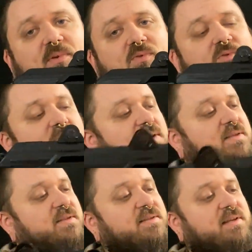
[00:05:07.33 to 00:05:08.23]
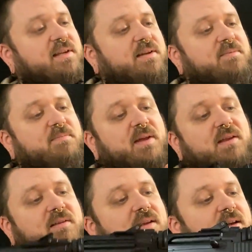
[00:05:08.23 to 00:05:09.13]
a cool pistol setup,
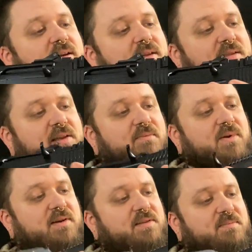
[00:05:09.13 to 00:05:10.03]
depending on how all that works.